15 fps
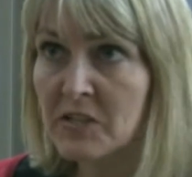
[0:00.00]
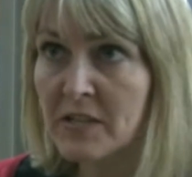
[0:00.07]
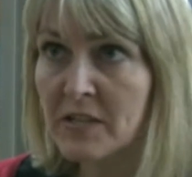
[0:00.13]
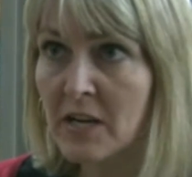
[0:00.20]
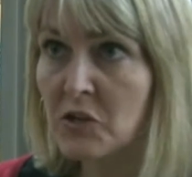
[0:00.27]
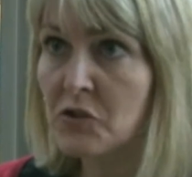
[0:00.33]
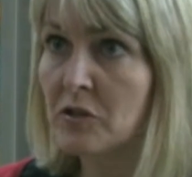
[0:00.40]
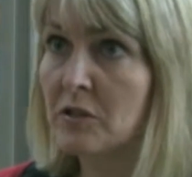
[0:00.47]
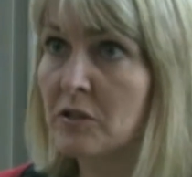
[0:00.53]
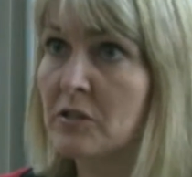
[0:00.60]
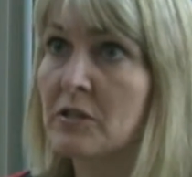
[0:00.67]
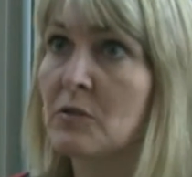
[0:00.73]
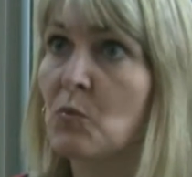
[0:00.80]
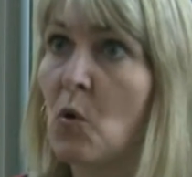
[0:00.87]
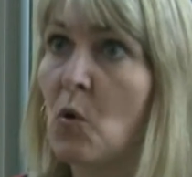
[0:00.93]

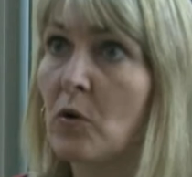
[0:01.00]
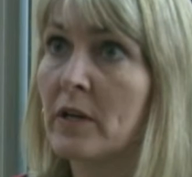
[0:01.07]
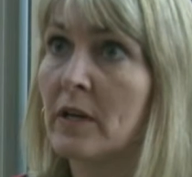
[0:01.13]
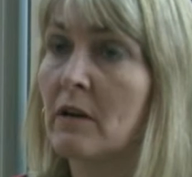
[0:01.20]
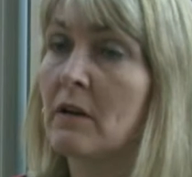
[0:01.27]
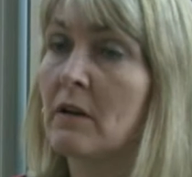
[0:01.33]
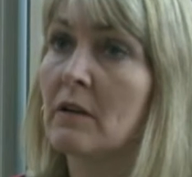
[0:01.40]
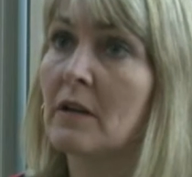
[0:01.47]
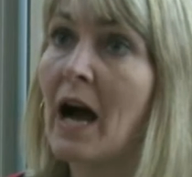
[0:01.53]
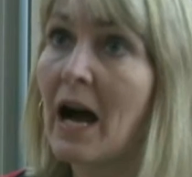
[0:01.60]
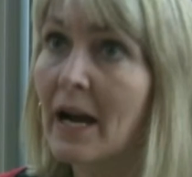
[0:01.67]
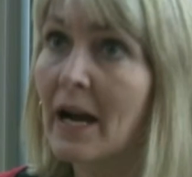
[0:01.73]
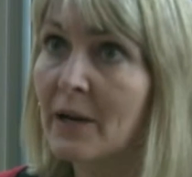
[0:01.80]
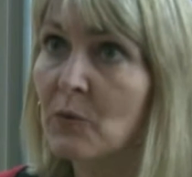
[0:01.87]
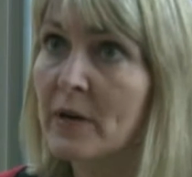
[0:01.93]
stations, walking on
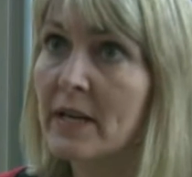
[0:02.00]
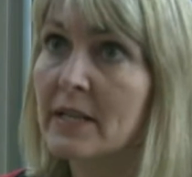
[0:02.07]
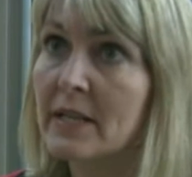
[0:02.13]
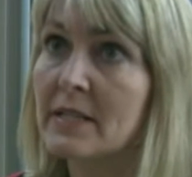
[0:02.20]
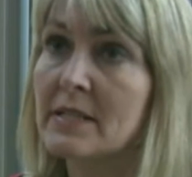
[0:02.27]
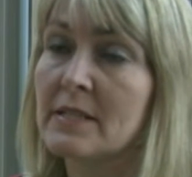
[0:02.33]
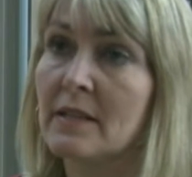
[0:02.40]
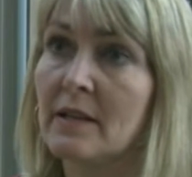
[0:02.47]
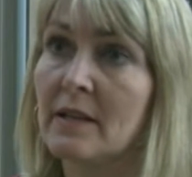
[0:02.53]
highways.